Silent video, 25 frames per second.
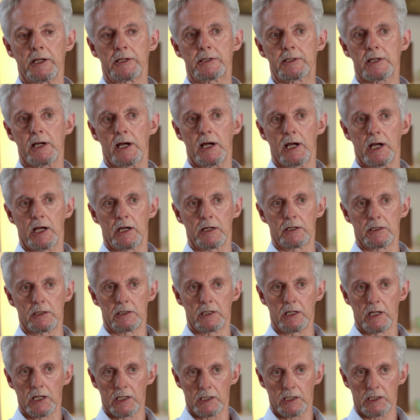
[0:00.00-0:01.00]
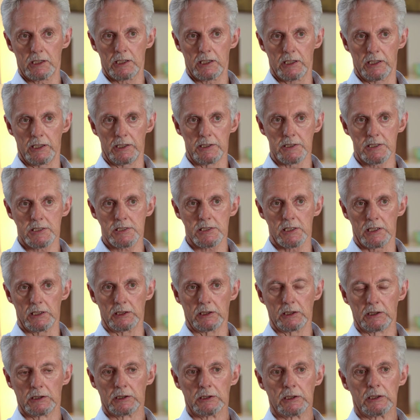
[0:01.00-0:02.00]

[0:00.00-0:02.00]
targeted lung cancer,